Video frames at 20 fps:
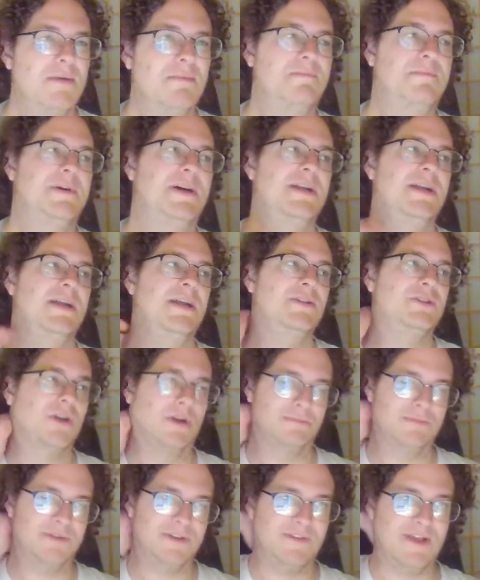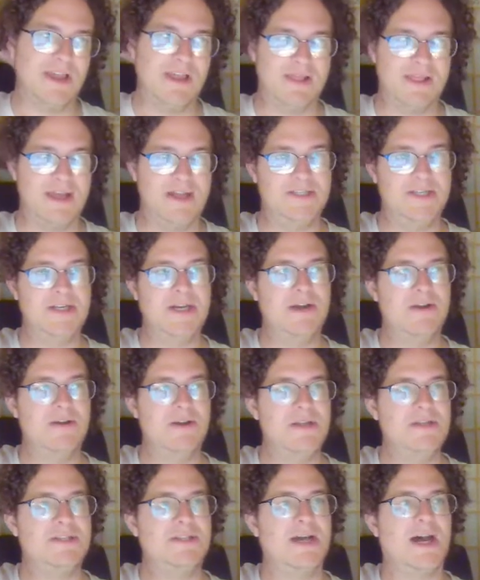But in terms of like
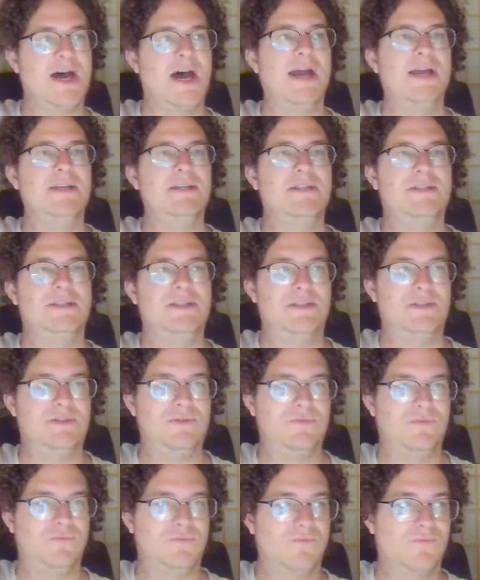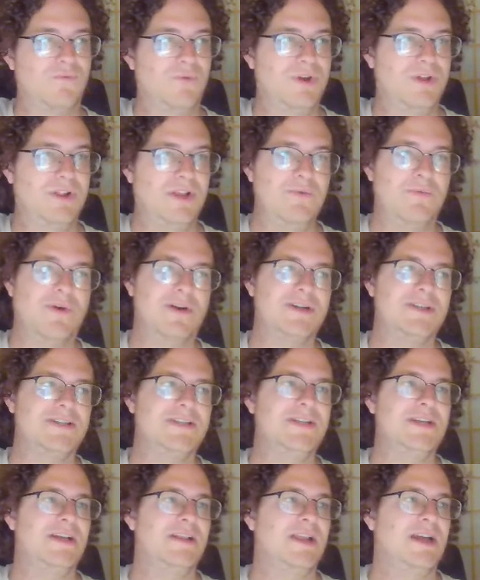legendaries, I really want to
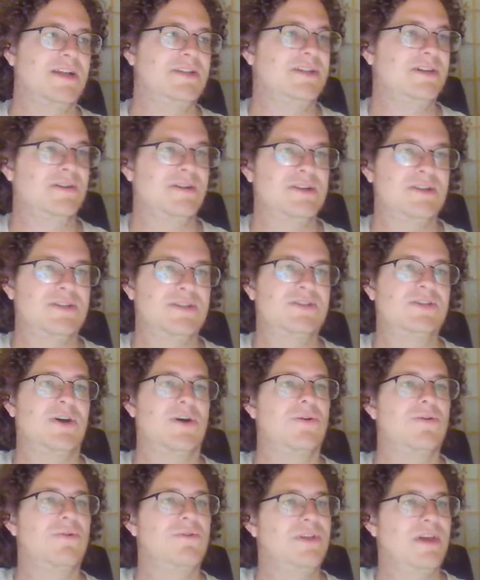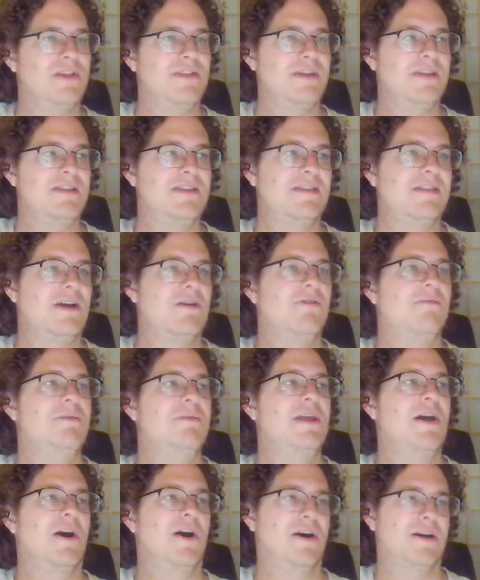see a legendary Soth. I think that would
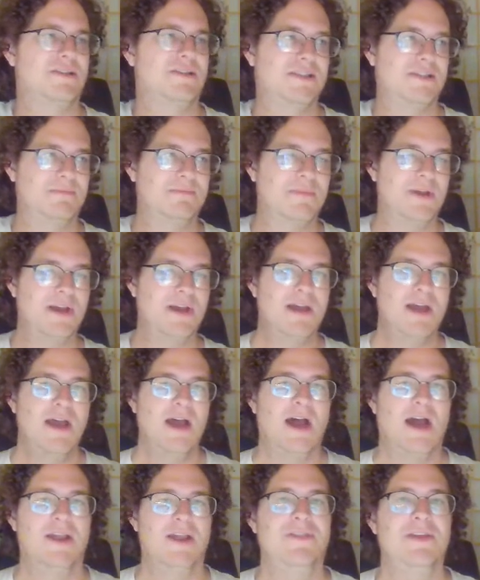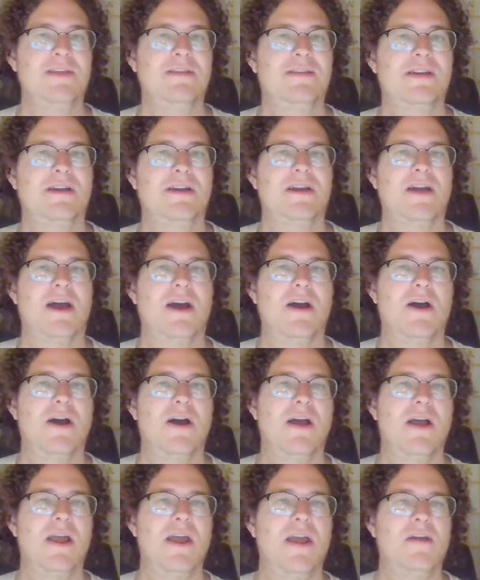be awesome. I think that
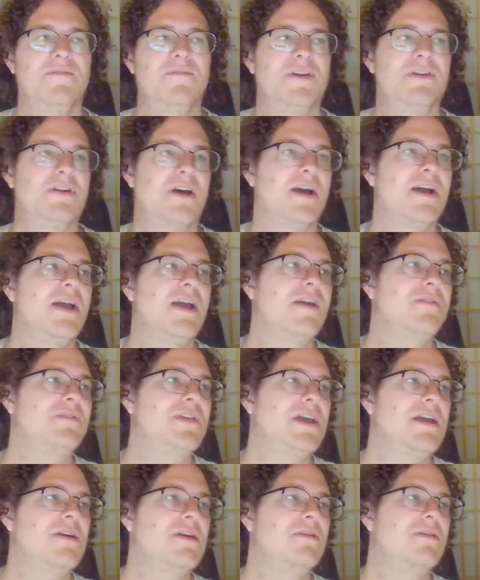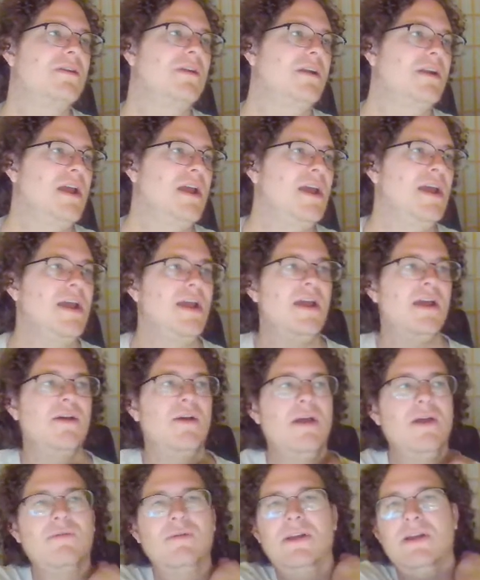if they are,
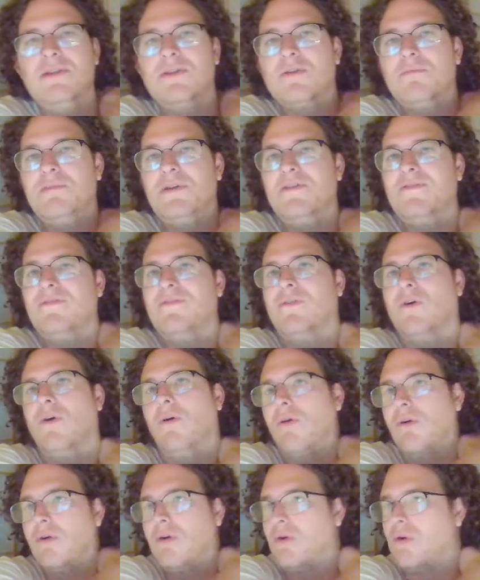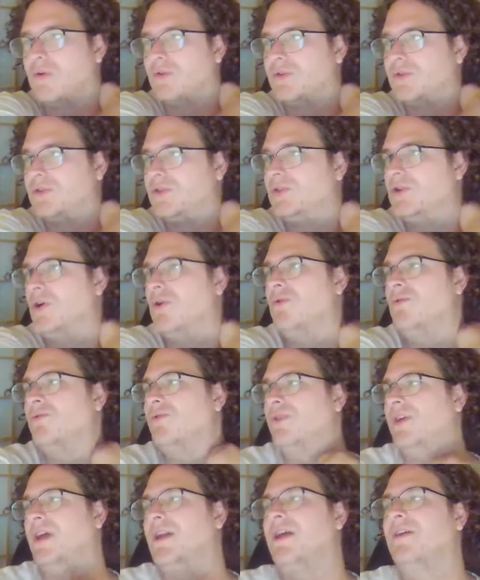it would either be Volk or
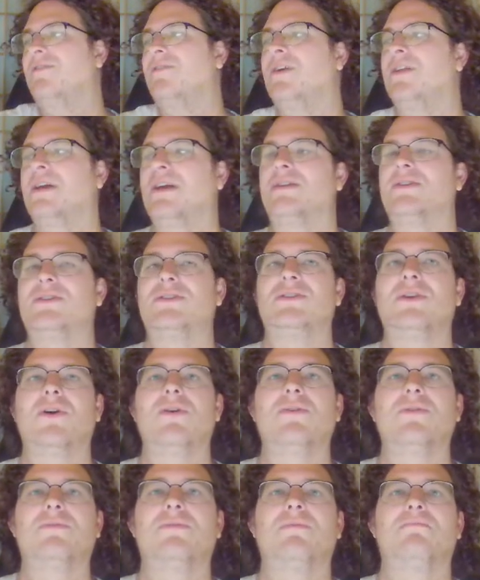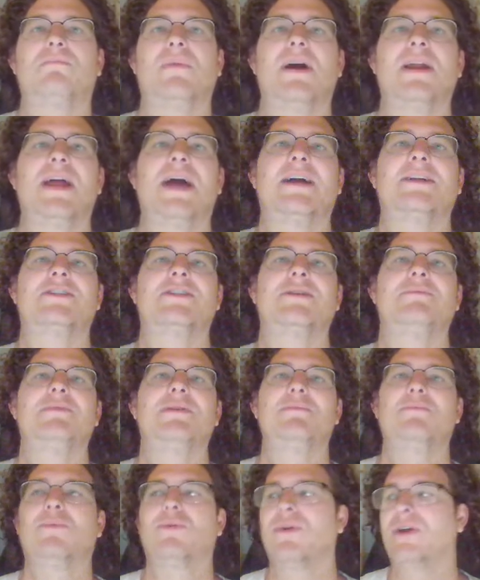Soth, and I feel like Soth might actually
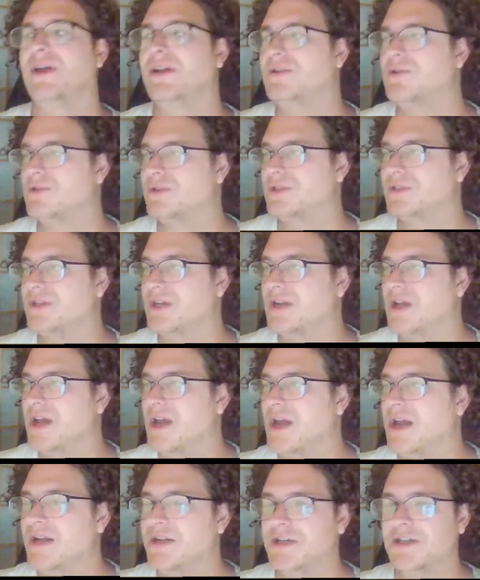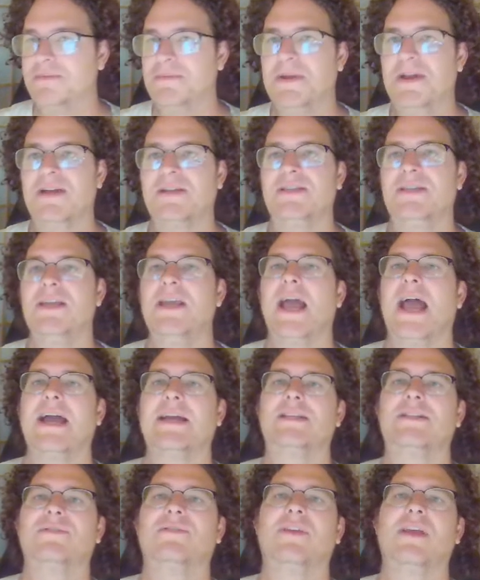be more interesting just because he
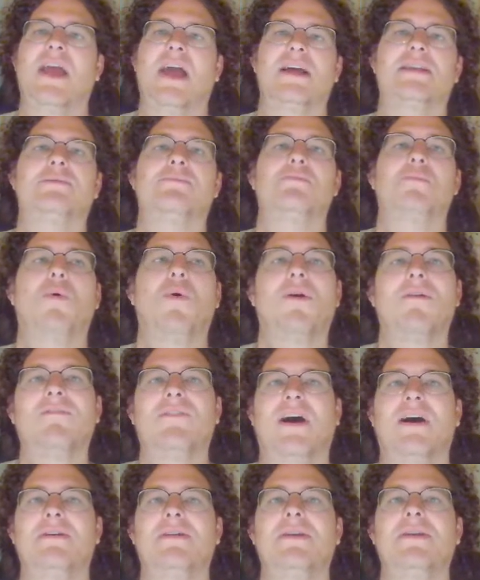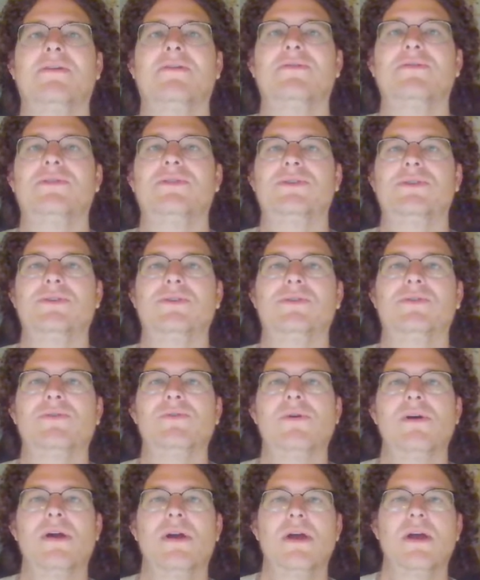actively has more value
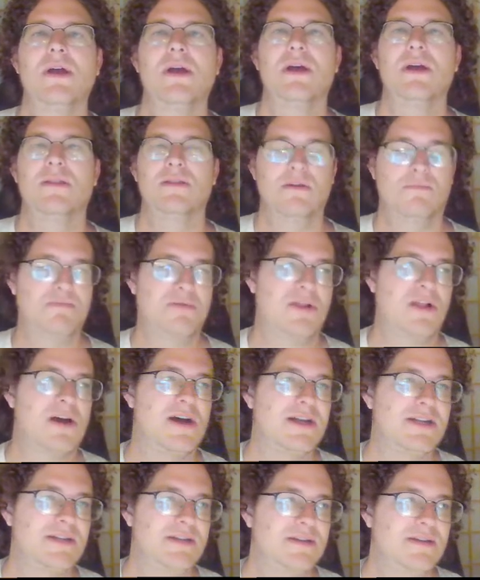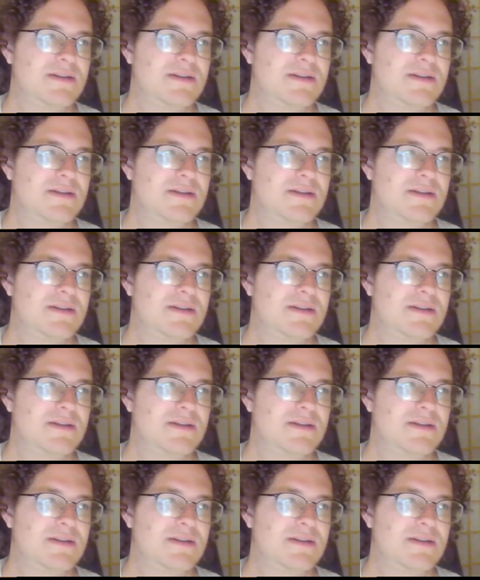to the plot